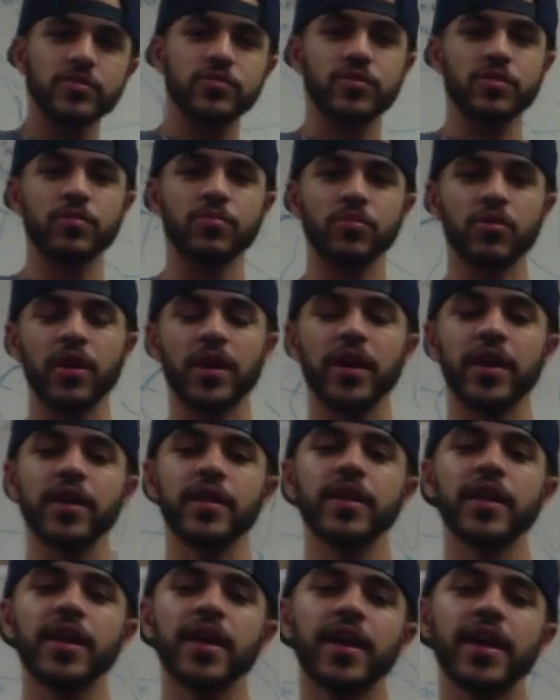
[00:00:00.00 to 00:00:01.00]
to the brain,
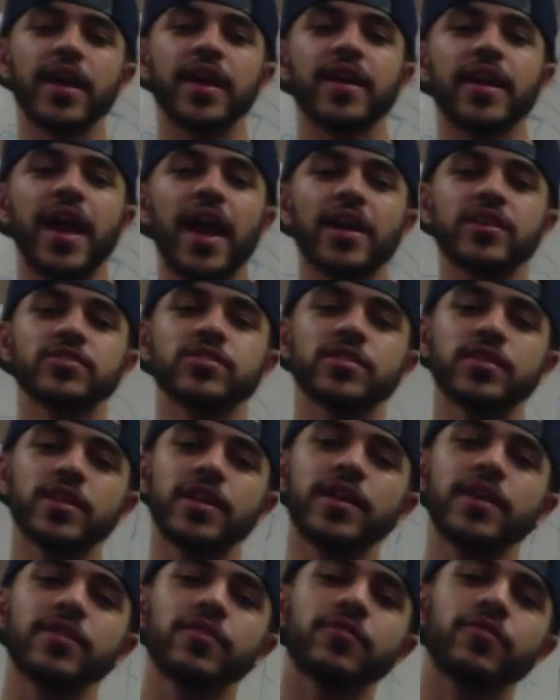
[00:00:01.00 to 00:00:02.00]
and
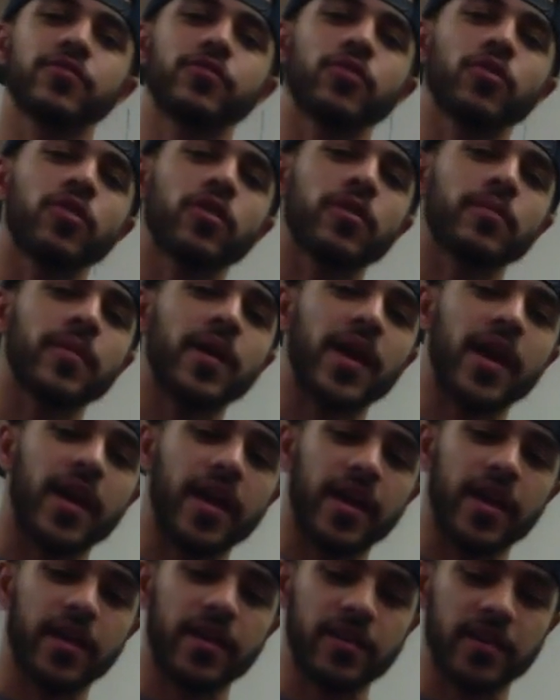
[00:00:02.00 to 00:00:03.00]
actually form a